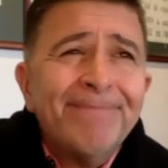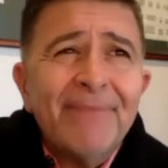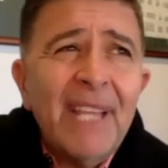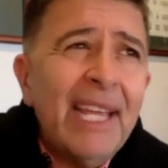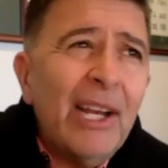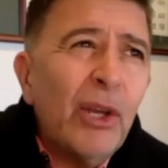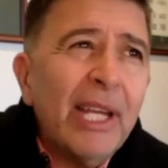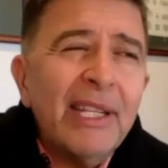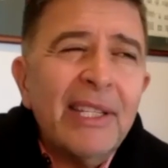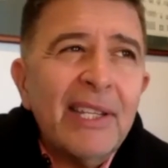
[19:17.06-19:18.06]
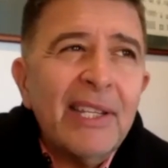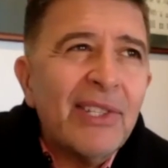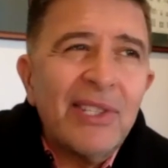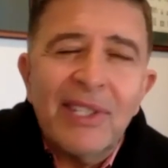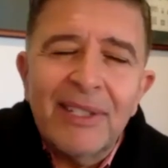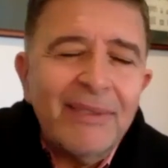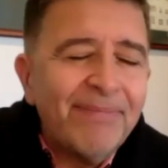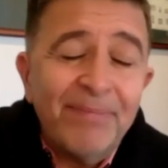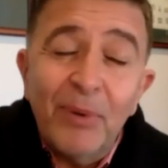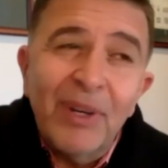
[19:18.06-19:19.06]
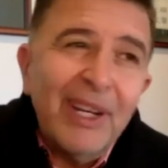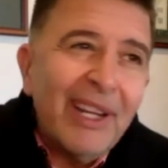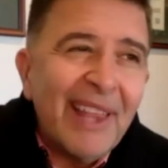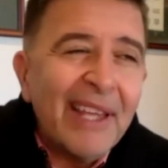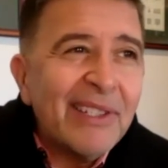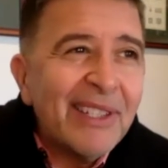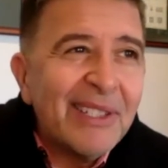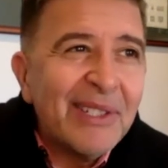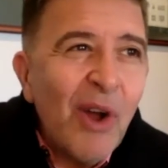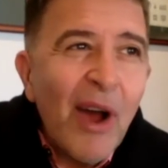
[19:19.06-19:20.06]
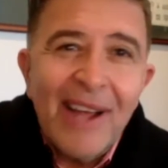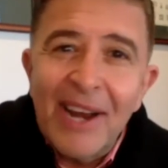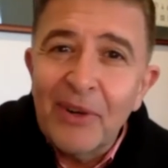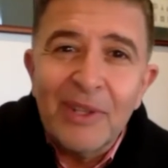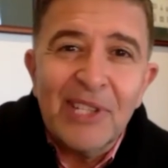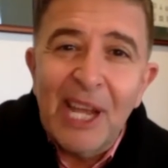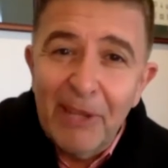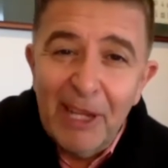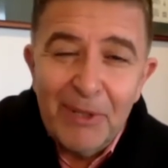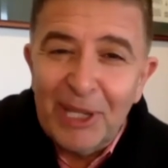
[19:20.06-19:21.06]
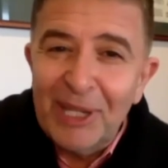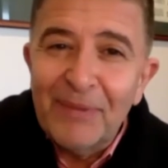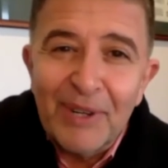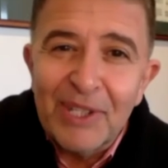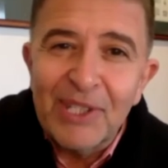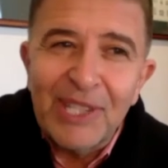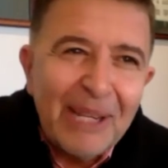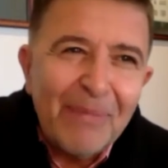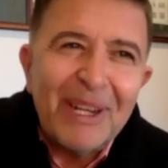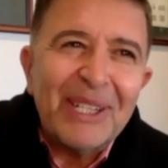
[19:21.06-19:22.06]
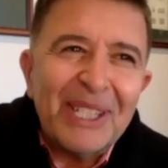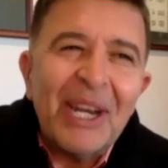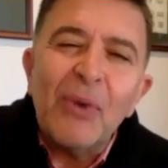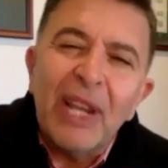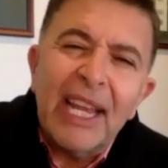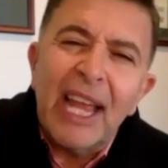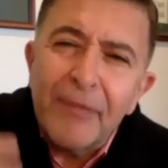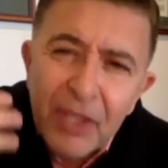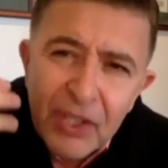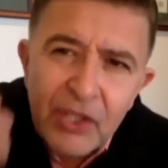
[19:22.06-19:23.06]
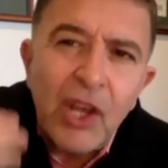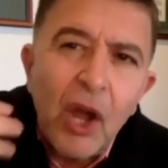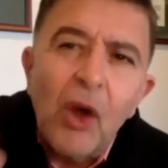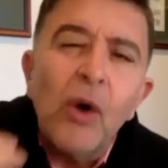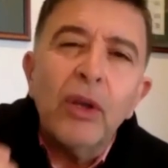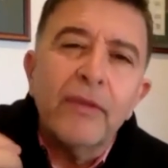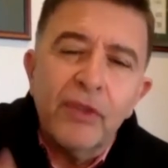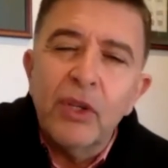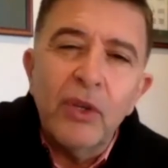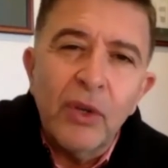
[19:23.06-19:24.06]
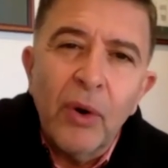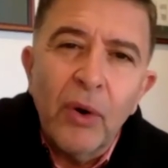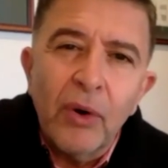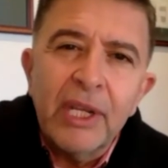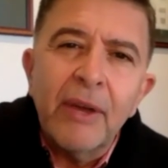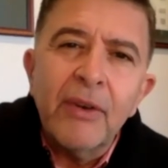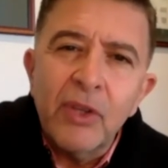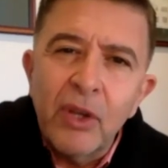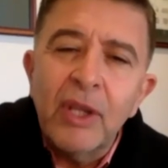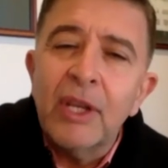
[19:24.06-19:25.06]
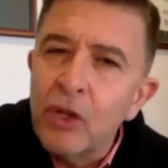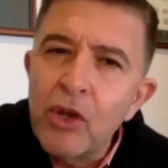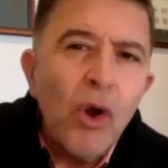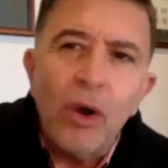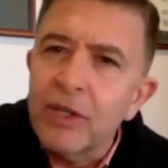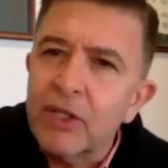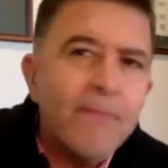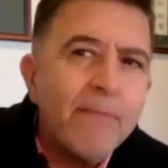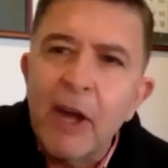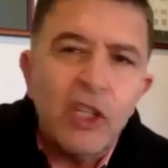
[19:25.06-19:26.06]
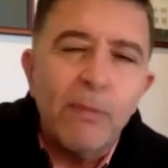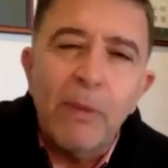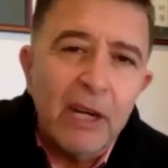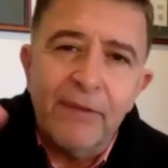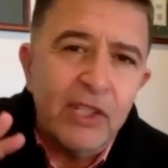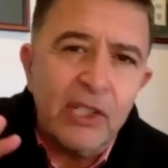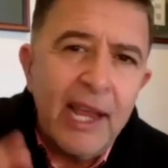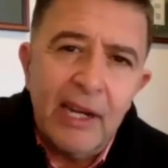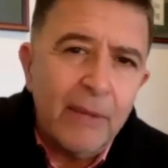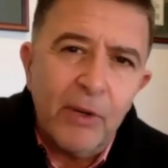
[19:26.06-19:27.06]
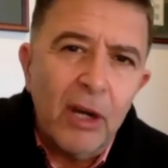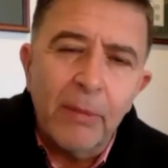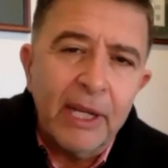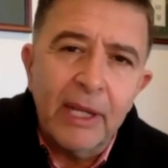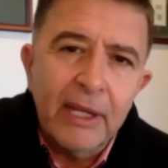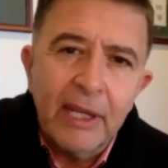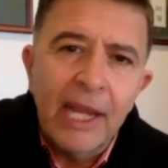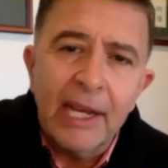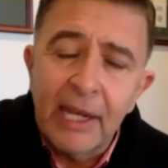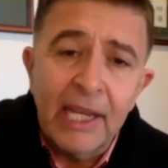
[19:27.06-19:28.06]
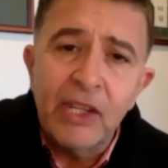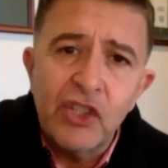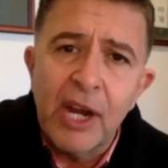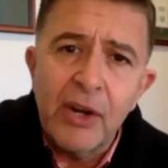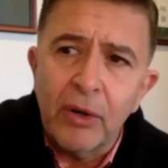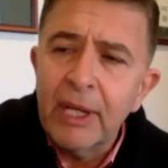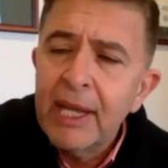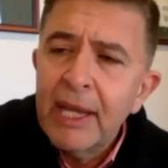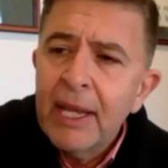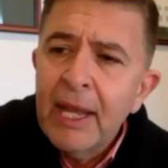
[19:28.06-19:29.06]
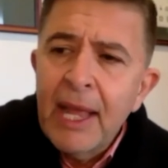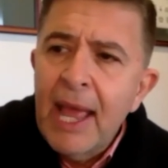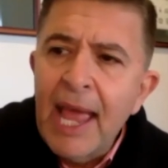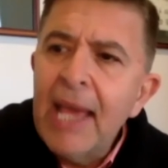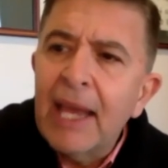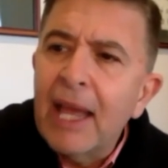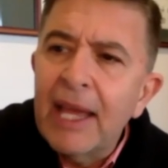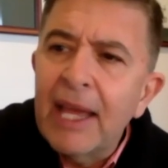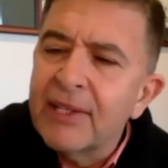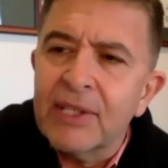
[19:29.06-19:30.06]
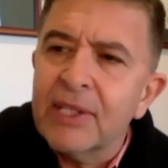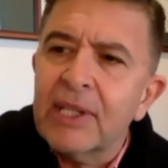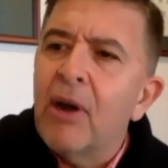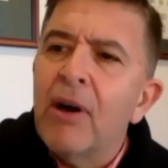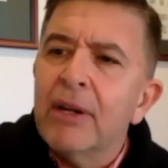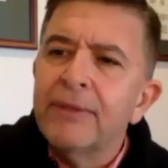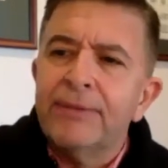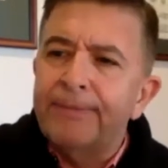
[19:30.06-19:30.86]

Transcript: it's 900 suburbs looking for a city, but it didn't really have the soul of New York. New York is much better for stand-up comedy and in general. LA's kind of,